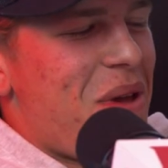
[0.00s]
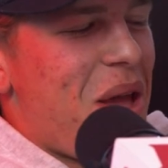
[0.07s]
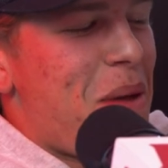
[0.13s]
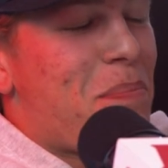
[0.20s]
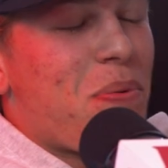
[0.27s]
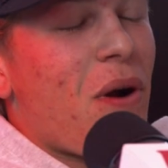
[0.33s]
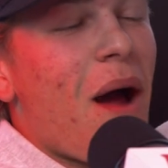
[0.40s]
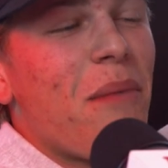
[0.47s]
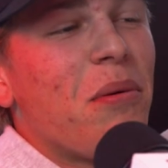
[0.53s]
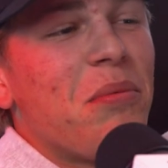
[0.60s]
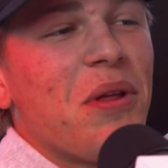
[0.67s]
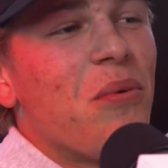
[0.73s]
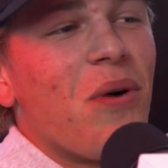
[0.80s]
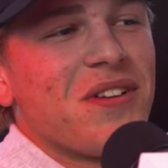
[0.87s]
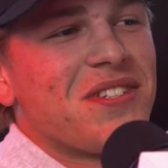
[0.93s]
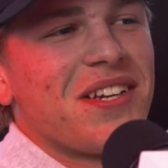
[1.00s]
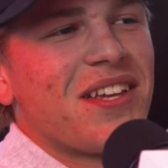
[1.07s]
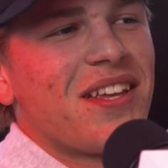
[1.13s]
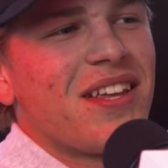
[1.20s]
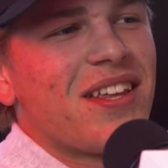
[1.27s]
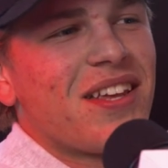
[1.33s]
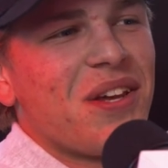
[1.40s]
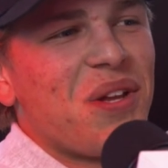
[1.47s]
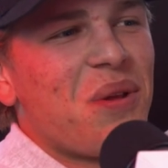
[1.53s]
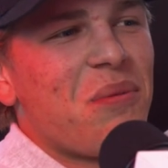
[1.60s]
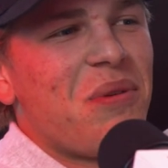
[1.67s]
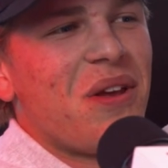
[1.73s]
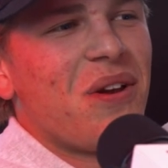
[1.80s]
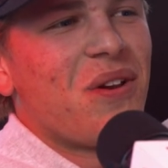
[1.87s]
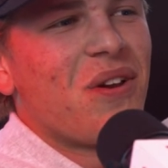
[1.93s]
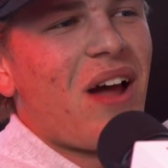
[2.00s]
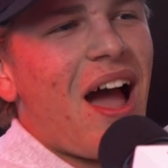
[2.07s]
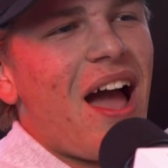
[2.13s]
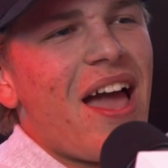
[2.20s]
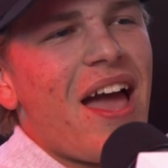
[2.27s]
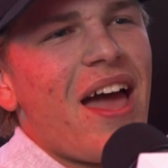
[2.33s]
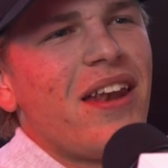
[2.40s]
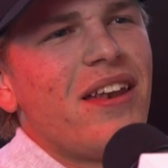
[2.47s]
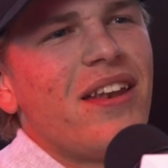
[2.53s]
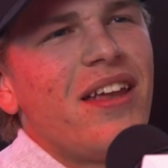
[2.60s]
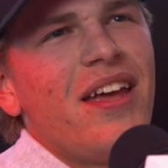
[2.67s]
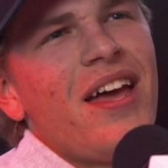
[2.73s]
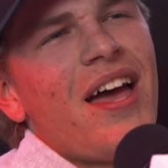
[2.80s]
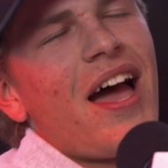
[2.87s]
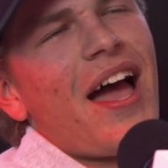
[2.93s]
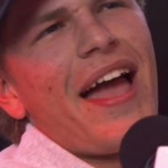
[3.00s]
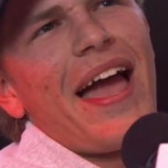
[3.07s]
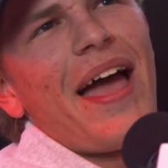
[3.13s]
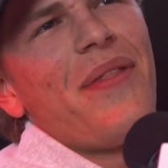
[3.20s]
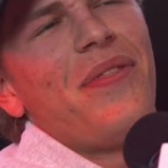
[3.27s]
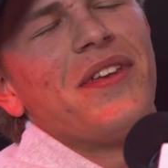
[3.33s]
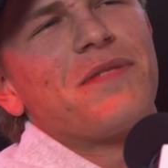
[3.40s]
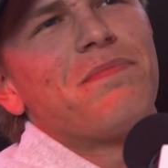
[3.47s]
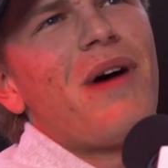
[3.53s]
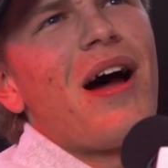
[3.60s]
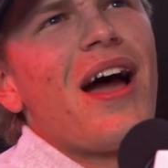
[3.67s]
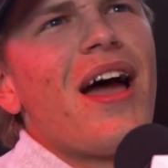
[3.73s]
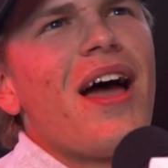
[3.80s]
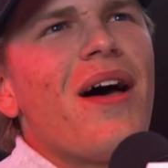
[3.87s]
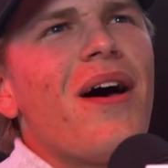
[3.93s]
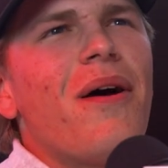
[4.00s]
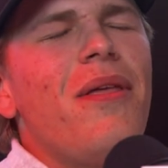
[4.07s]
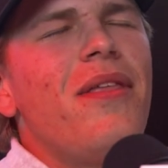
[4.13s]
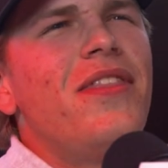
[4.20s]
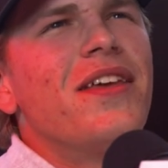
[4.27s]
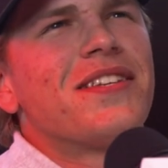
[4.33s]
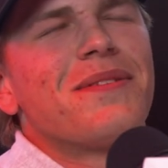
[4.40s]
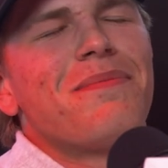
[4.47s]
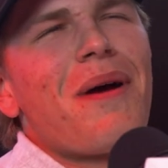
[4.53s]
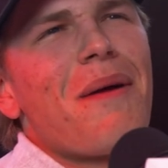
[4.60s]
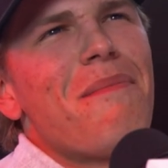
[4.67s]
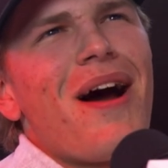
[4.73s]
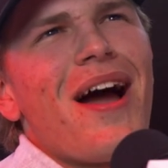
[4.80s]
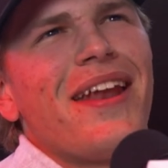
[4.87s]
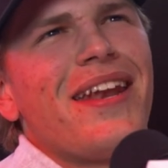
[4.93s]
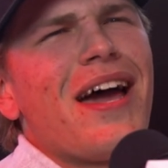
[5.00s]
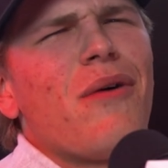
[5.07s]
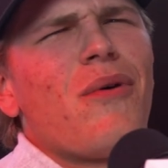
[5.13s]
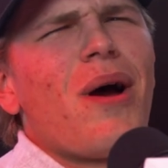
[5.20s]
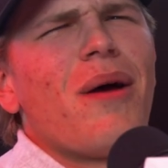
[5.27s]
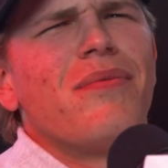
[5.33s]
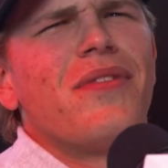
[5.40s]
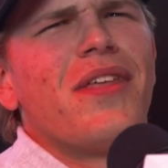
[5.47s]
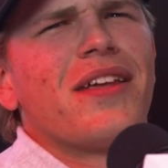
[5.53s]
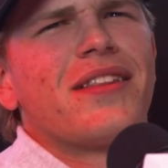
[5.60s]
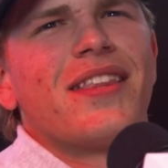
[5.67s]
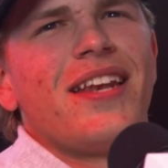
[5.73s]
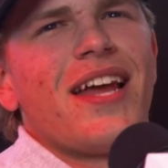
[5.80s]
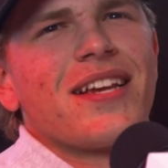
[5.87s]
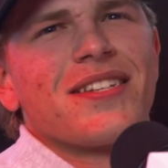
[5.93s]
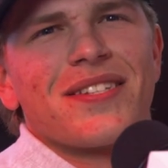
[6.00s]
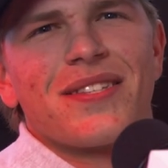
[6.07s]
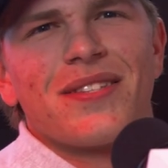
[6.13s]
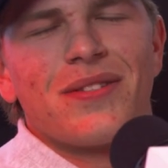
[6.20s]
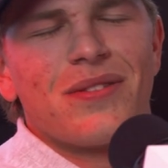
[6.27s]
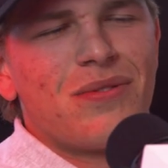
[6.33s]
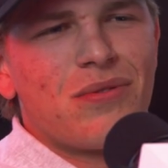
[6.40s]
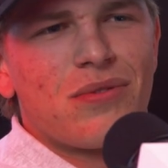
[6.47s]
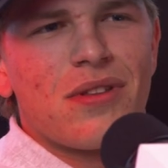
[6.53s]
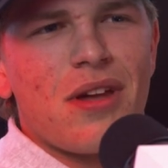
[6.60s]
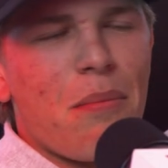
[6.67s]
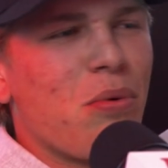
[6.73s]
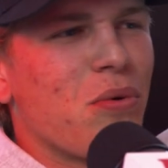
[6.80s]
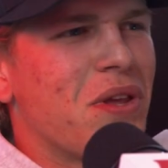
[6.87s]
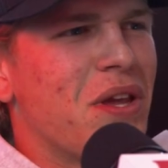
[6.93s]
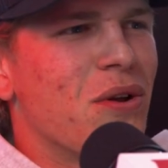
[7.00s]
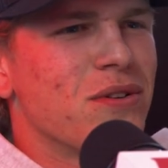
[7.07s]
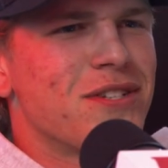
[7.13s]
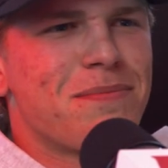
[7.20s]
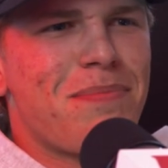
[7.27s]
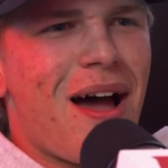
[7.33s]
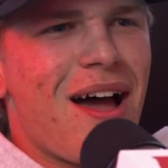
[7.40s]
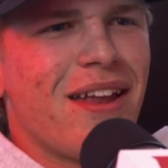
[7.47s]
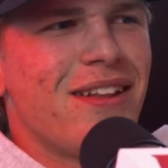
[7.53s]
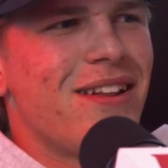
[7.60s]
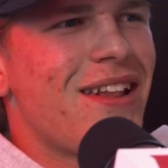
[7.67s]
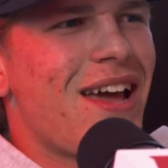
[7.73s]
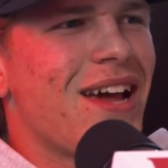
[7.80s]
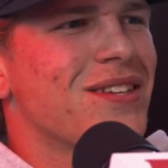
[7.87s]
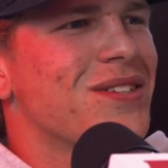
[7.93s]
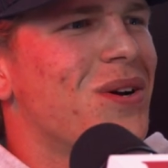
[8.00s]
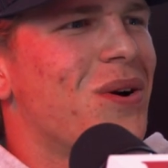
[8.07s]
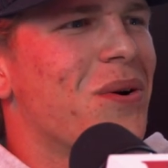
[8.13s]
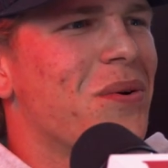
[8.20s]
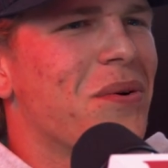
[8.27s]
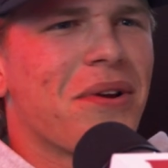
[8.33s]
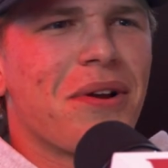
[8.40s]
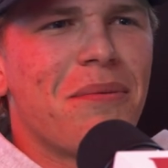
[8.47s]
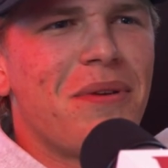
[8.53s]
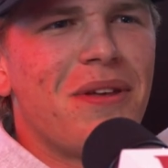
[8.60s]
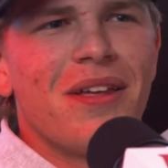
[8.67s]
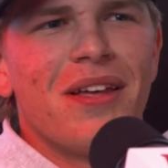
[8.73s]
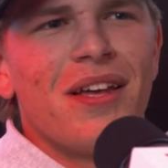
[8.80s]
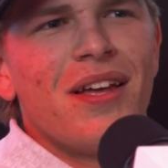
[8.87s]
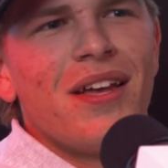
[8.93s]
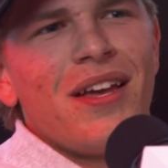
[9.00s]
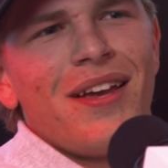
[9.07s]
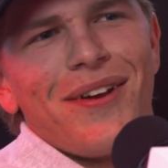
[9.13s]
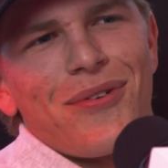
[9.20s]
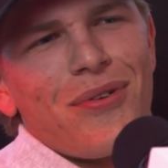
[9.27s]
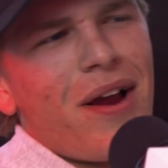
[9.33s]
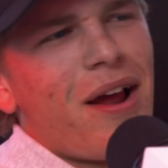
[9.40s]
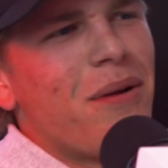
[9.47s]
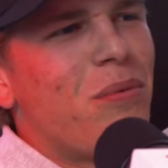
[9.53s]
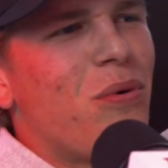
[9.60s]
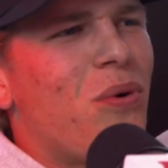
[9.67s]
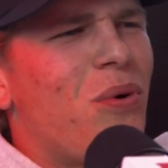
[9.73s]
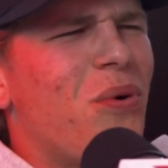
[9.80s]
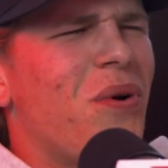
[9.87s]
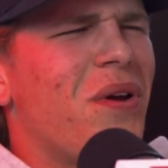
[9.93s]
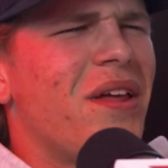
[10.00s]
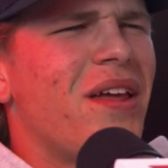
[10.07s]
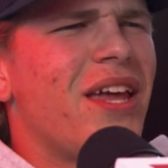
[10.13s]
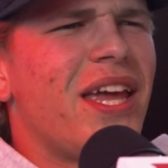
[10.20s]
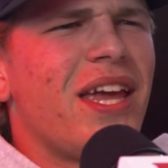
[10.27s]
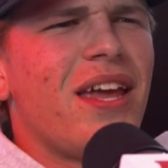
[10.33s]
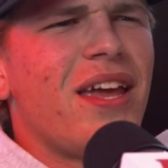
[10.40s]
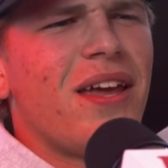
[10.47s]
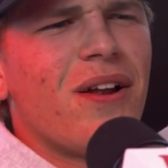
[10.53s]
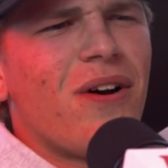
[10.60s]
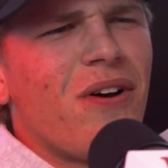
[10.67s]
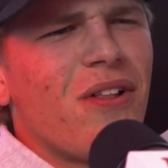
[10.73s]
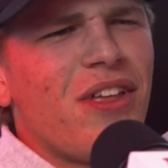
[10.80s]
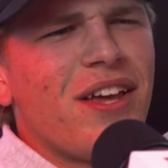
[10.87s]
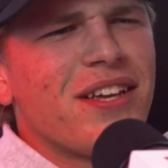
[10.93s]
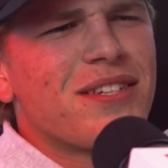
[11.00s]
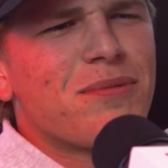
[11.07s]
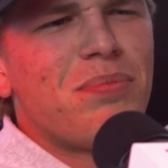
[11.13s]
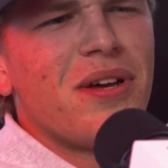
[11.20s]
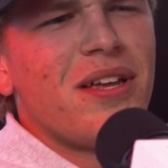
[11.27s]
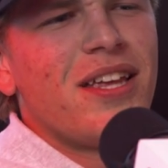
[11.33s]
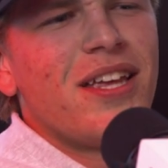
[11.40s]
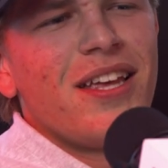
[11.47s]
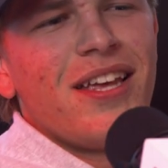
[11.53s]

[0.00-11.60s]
It probably wasn't going to be a good... I had this in my mind how like the next couple years spotting NASCAR were going to be incredible and all this, but